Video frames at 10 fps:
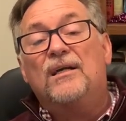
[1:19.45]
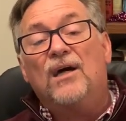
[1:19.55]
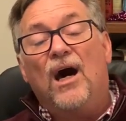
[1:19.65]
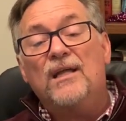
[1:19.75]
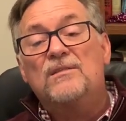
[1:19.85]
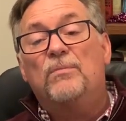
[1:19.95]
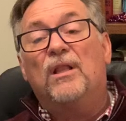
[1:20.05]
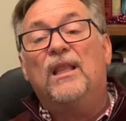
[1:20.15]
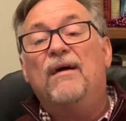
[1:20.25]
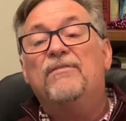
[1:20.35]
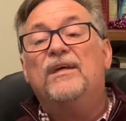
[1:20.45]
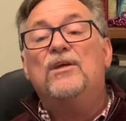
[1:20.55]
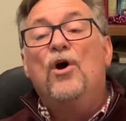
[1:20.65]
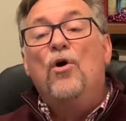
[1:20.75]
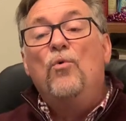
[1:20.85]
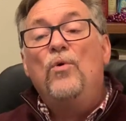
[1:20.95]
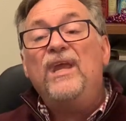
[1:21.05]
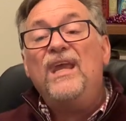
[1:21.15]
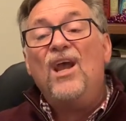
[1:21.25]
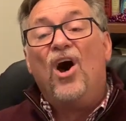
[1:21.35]
God's beloved,
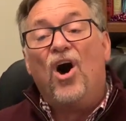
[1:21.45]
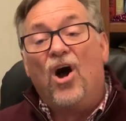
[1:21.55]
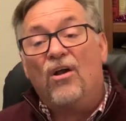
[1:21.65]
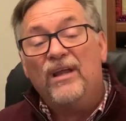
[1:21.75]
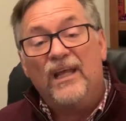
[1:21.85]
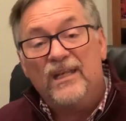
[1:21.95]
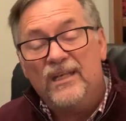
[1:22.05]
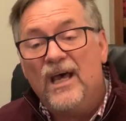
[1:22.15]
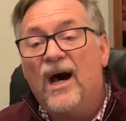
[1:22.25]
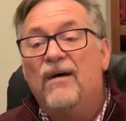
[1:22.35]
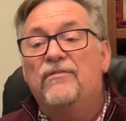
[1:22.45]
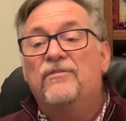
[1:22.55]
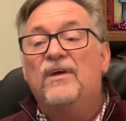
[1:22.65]
we are enough,